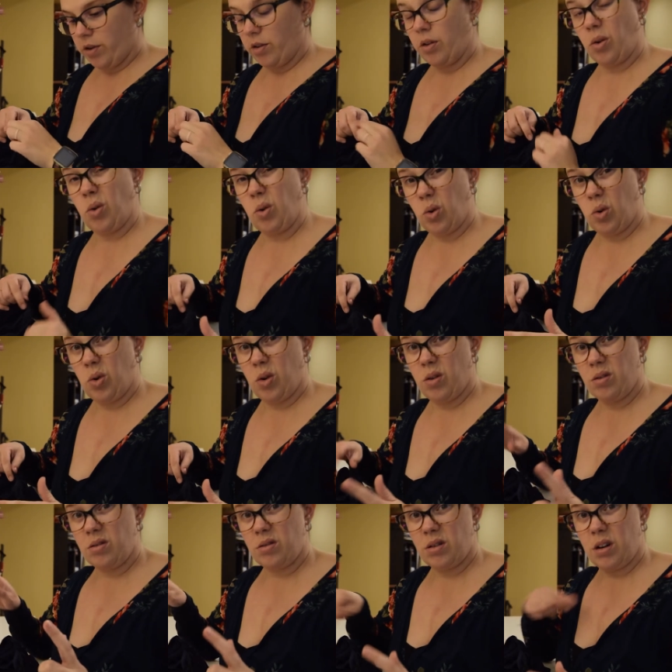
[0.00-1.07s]
the whole
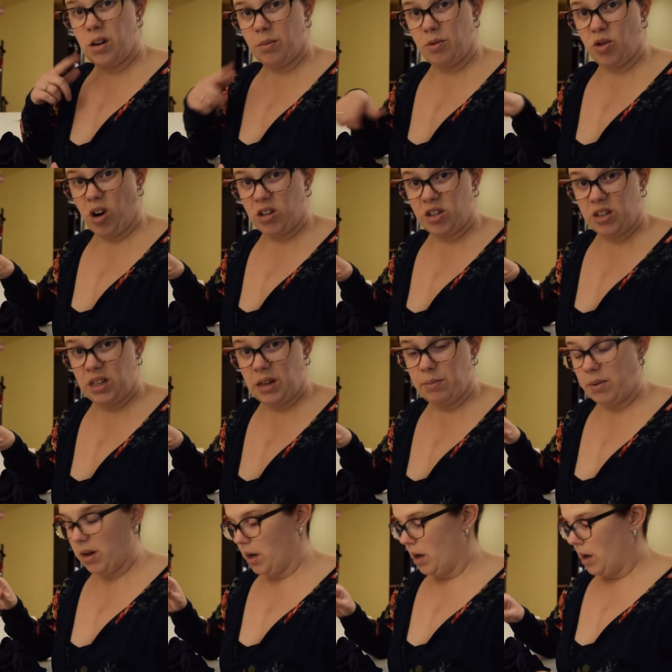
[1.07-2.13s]
crotch seam
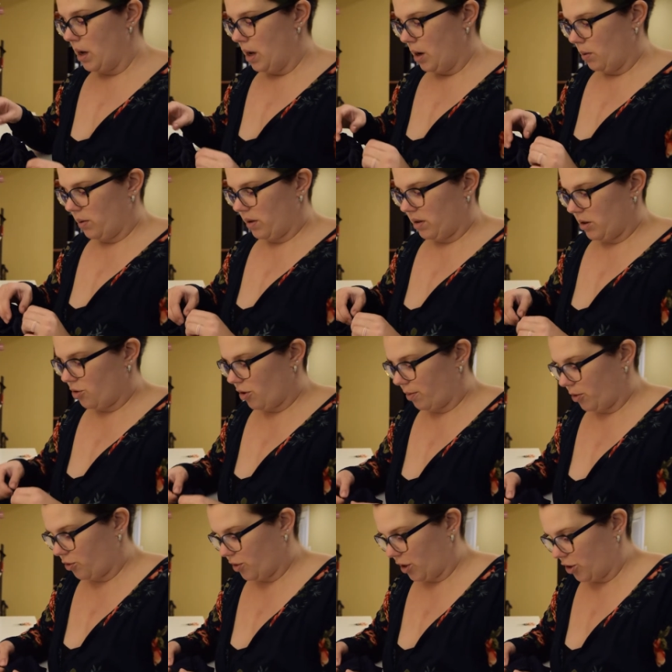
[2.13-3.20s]
with the
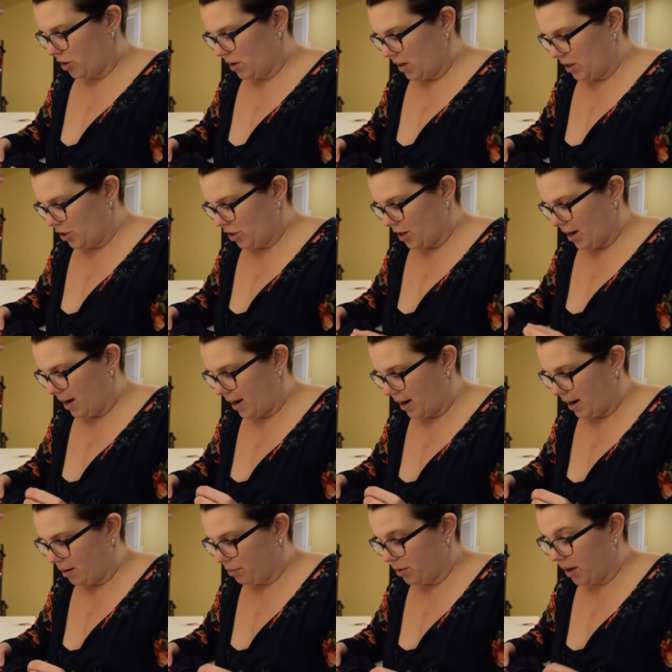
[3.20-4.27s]
triple stretch stitch
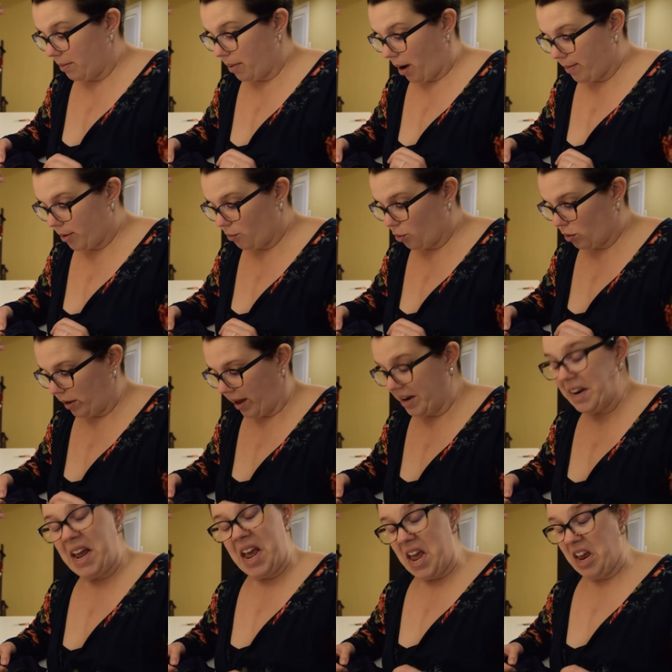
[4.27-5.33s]
and played bobbin roulette
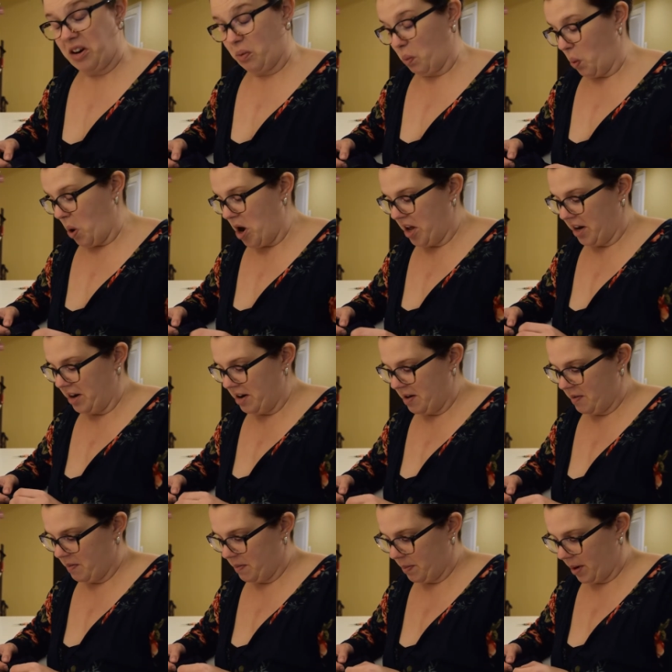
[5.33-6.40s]
and won
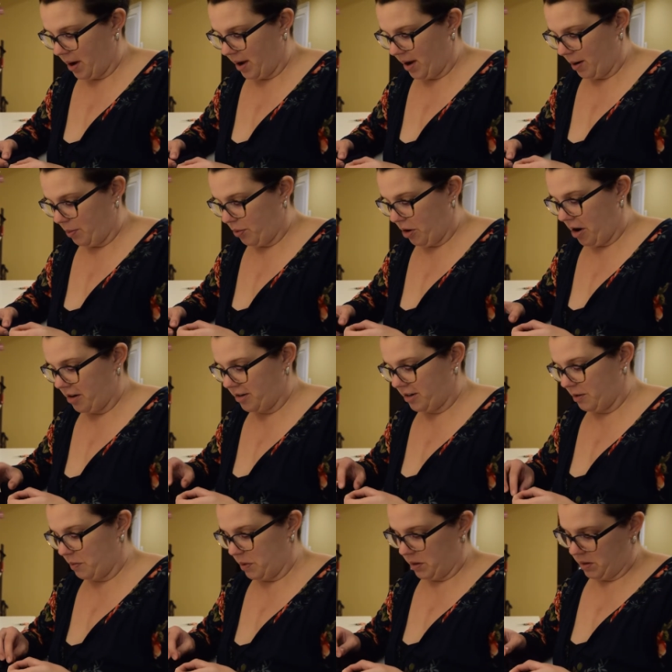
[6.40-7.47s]
by
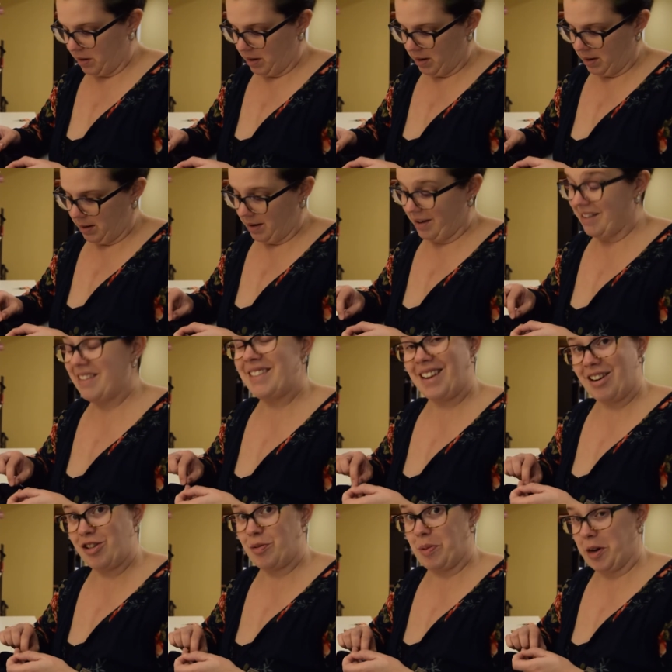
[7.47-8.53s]
approximately a
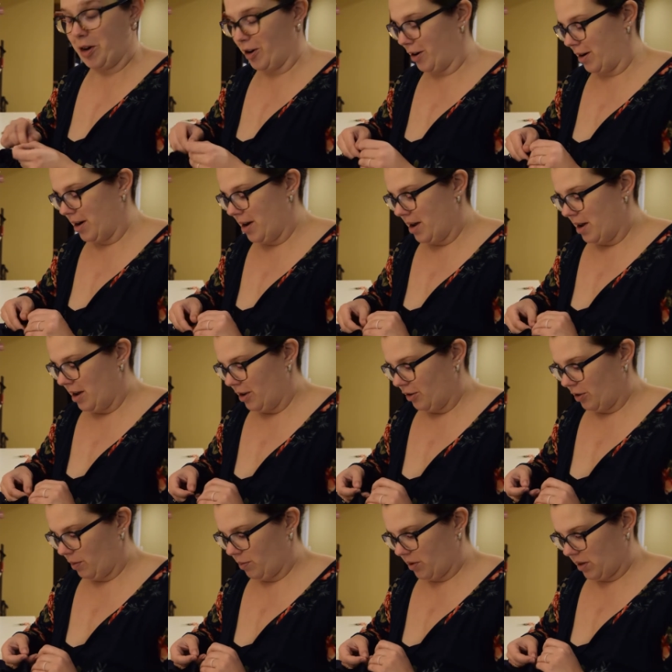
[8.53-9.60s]
centimeter.
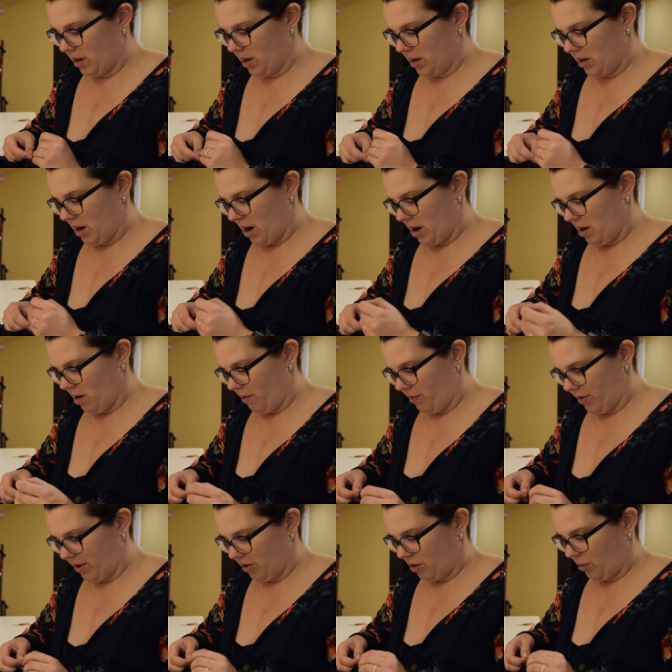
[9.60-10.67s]
So I'm just gonna tie off
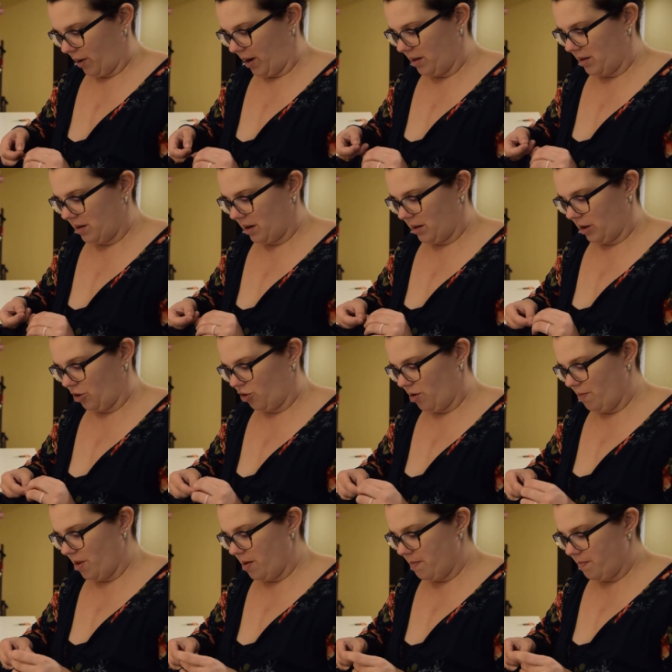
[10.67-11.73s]
these threads and then
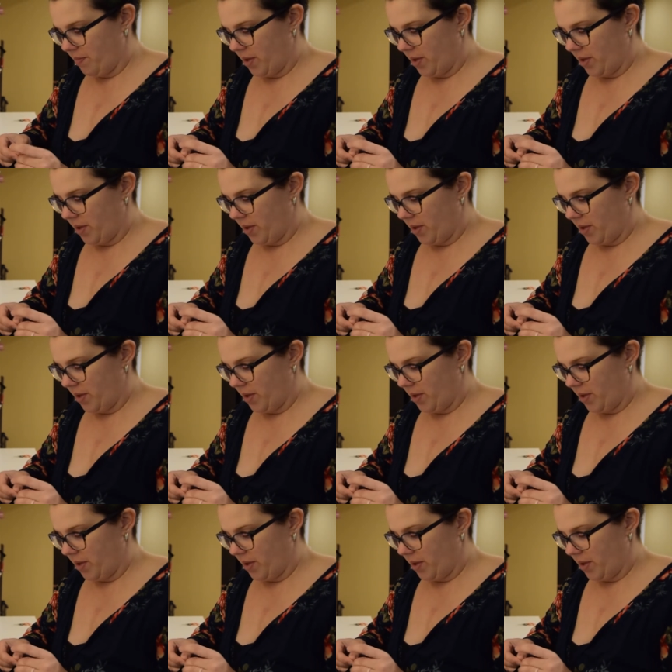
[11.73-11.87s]
trim them,